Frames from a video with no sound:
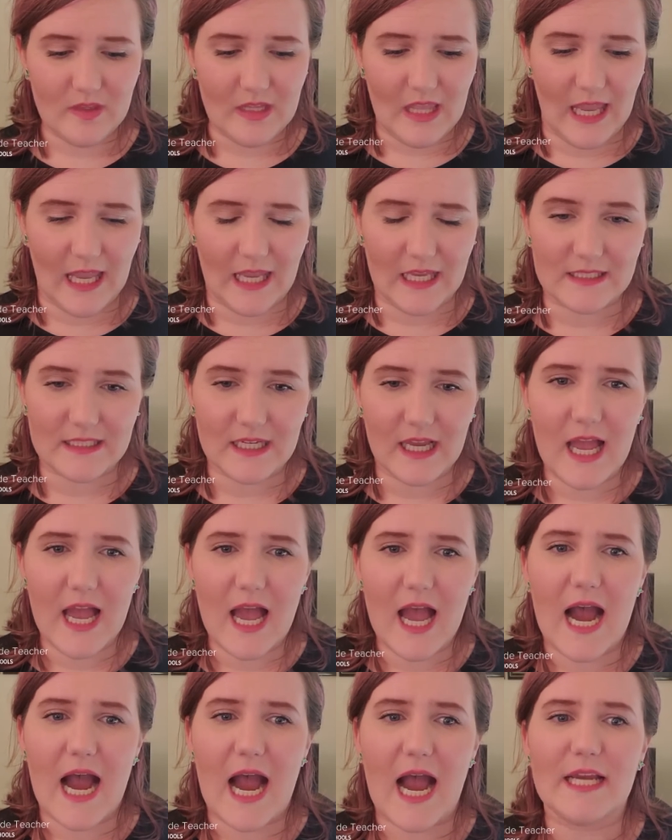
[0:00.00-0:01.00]
And
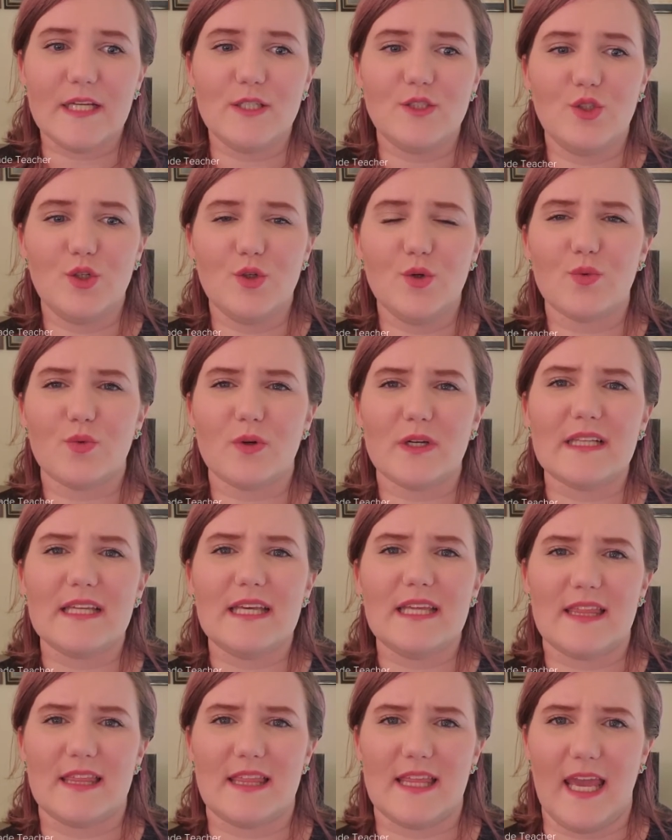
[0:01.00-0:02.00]
I do
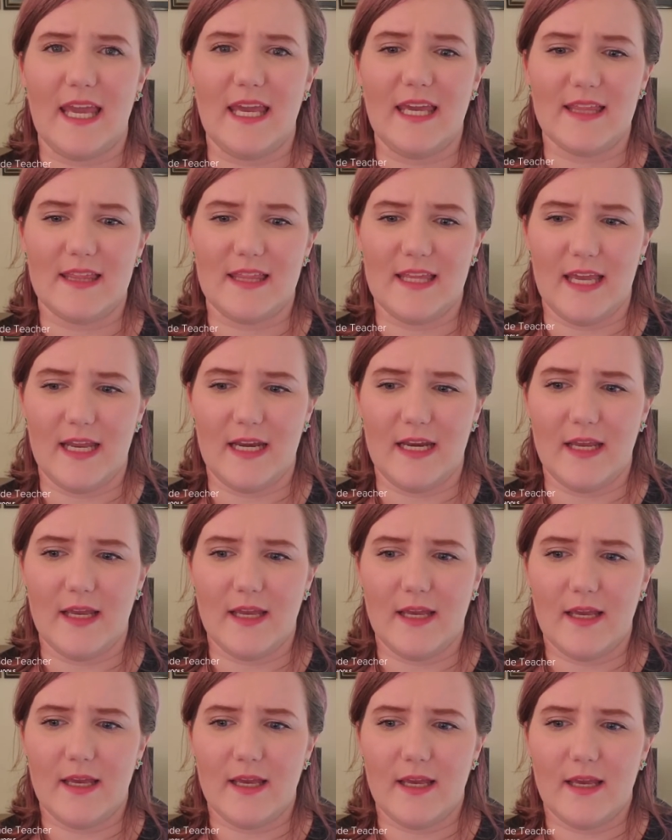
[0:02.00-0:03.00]
really think that
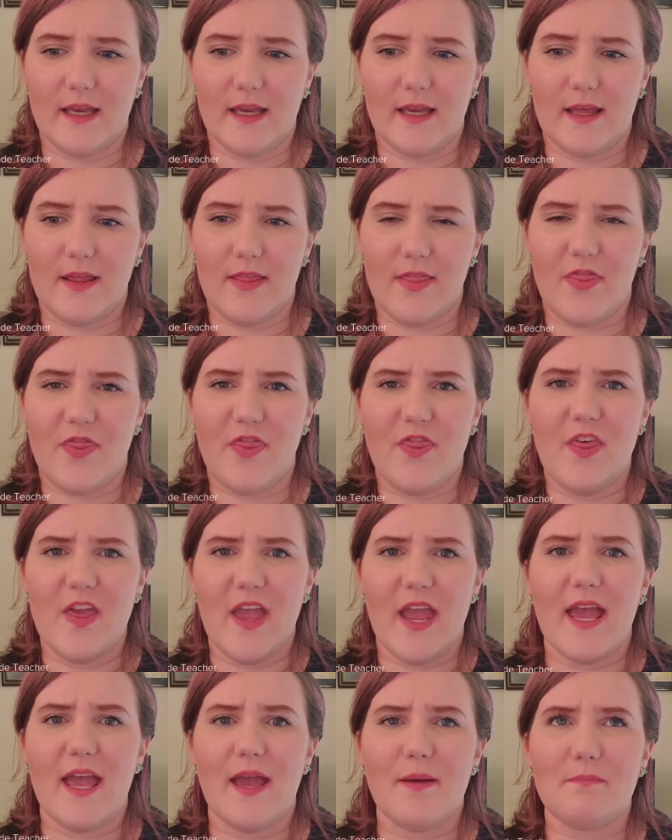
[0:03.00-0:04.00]

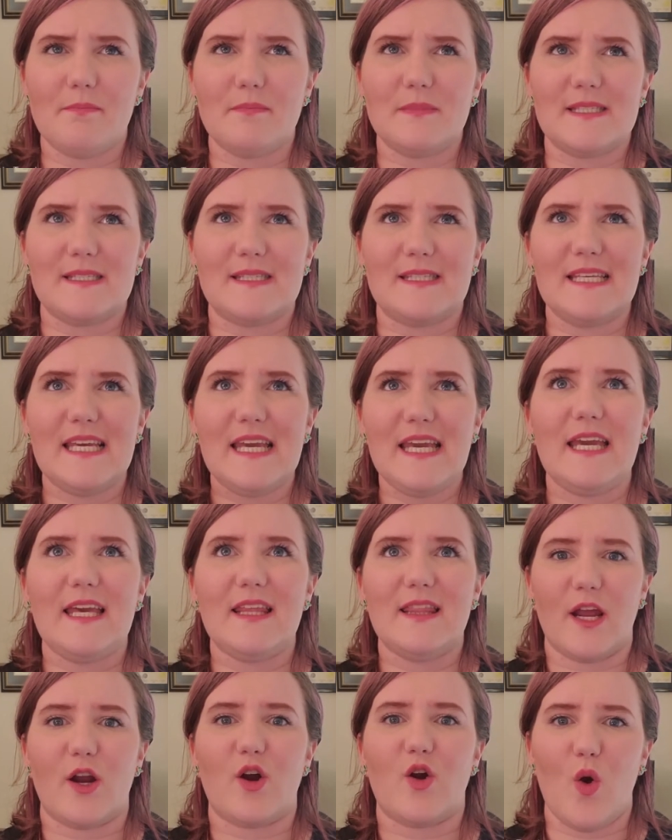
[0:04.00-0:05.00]
them
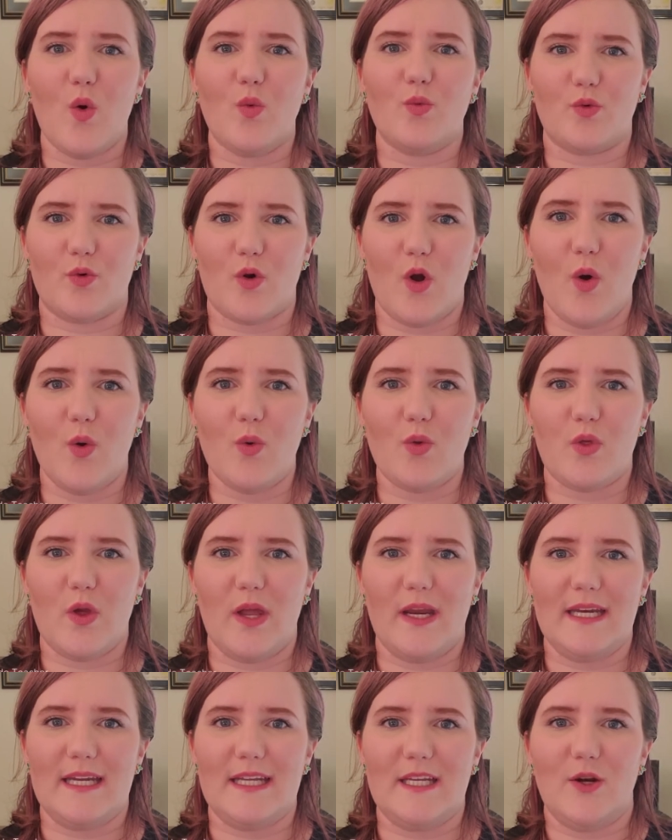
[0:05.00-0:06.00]
seeing their own growth
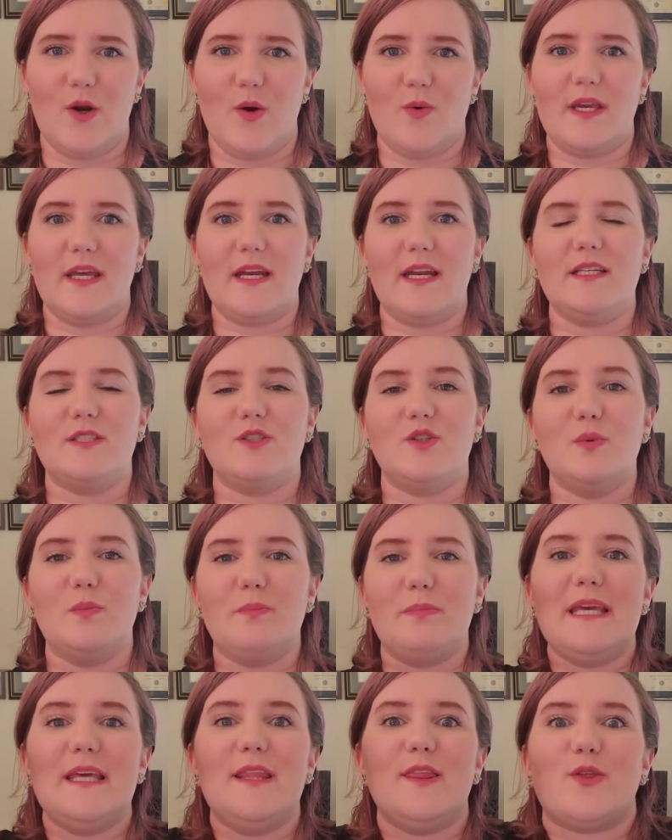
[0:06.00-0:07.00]
and, getting to
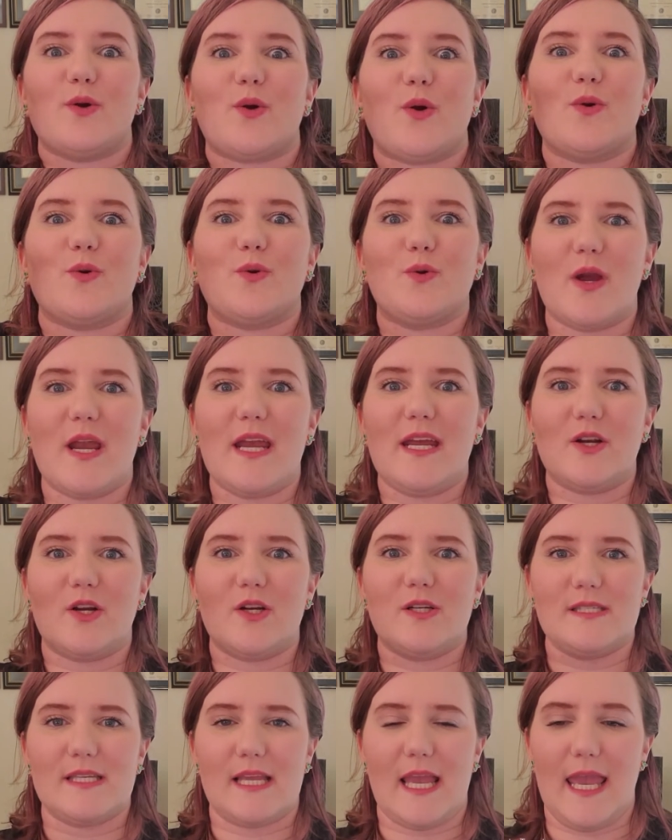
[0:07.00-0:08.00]
be third
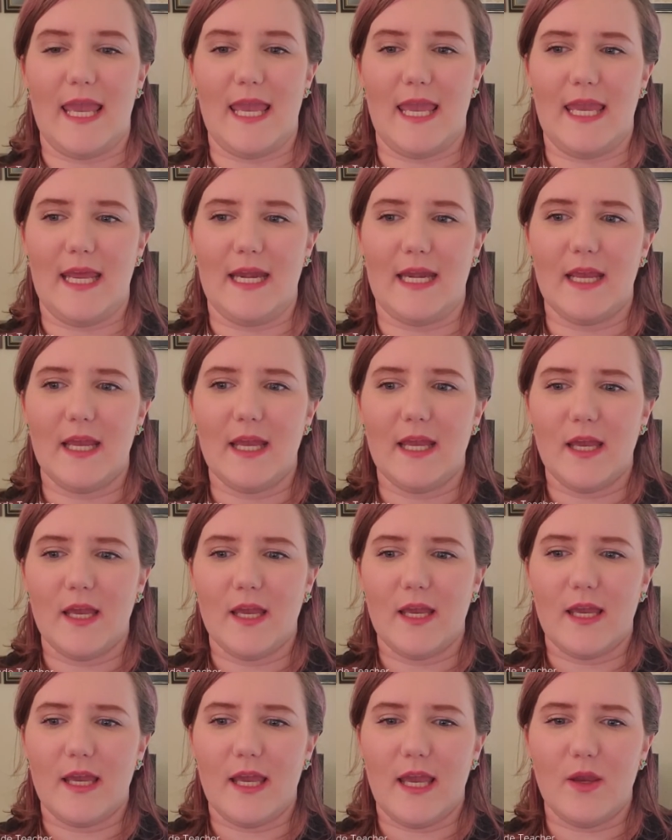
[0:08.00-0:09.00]
graders, it
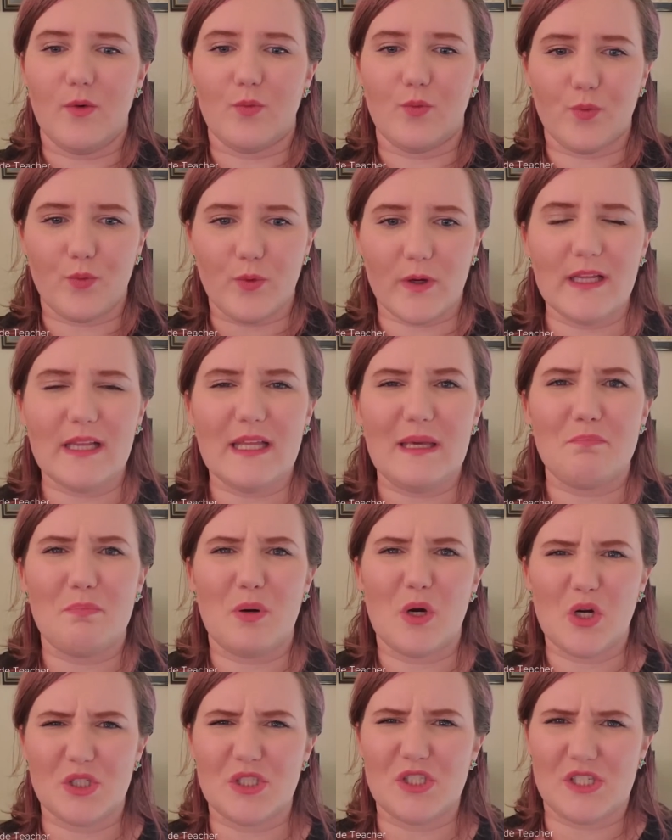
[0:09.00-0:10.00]
really
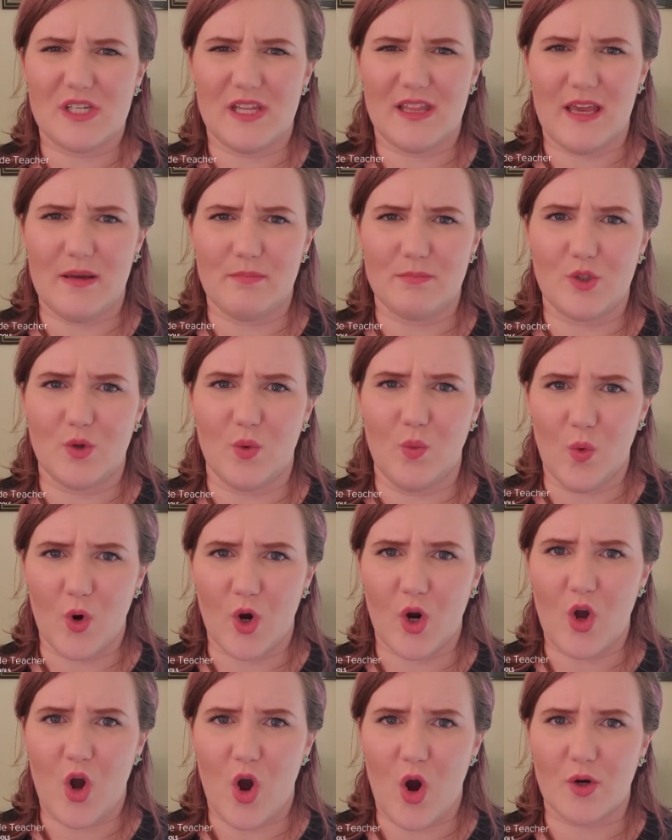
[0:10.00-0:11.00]
pushed them to
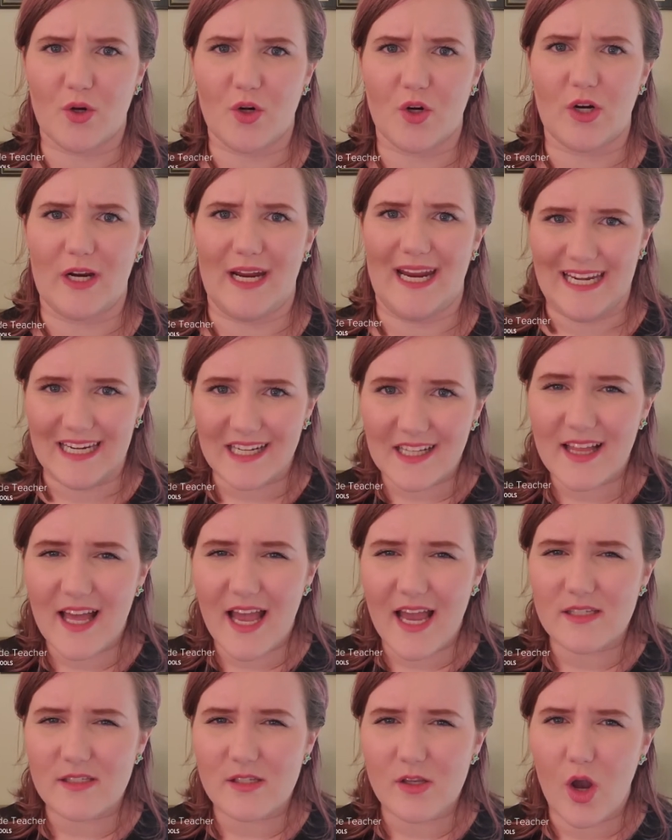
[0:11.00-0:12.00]
work harder in
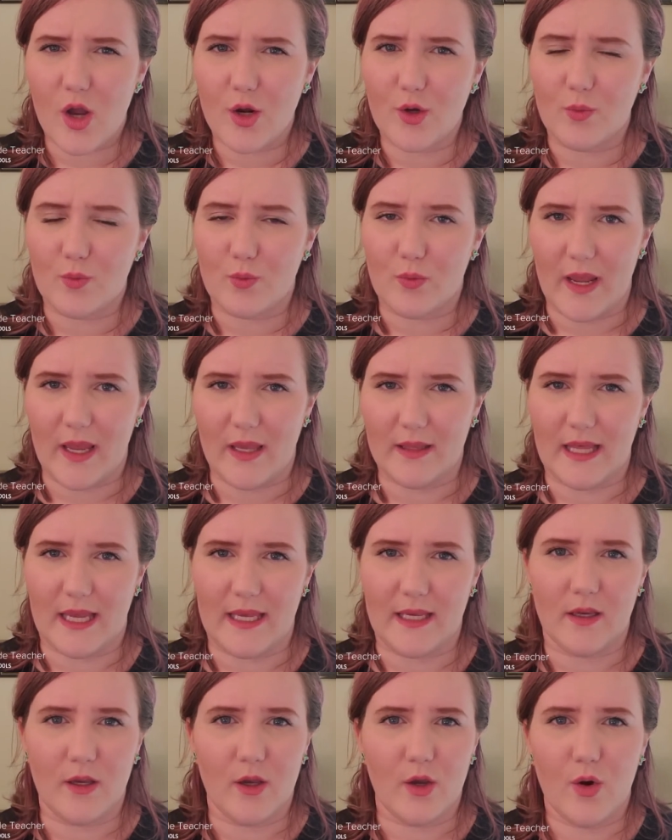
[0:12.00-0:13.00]
class on
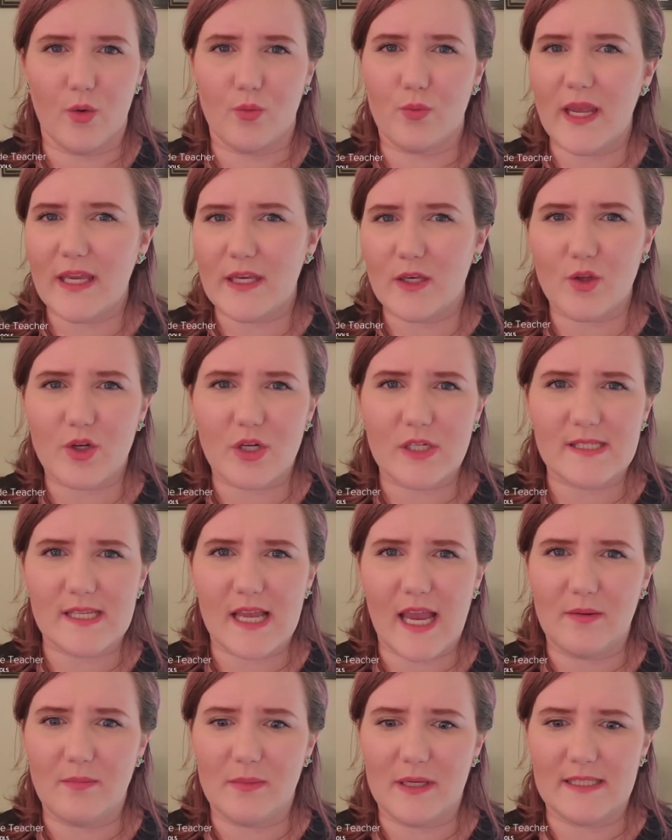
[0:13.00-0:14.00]
regular
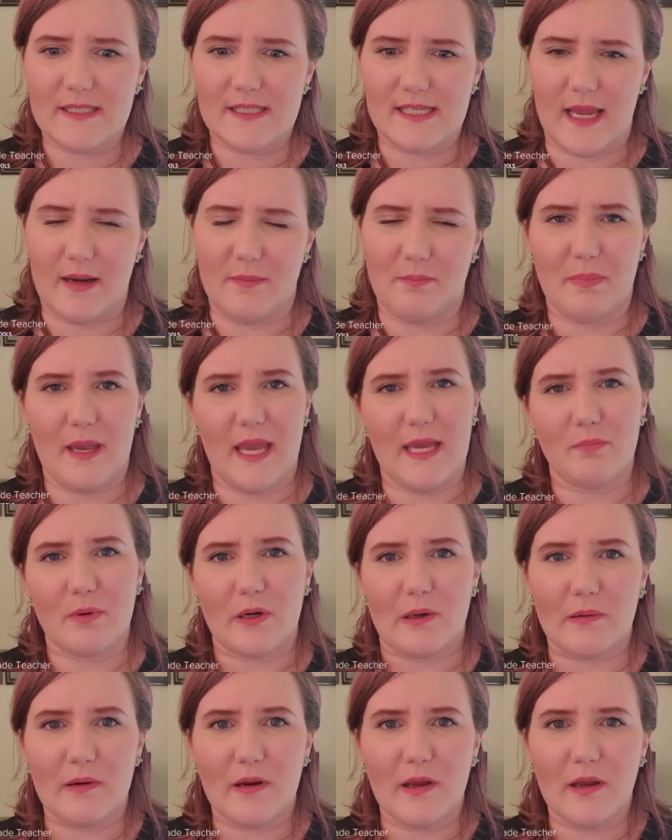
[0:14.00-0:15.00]
assignments and paper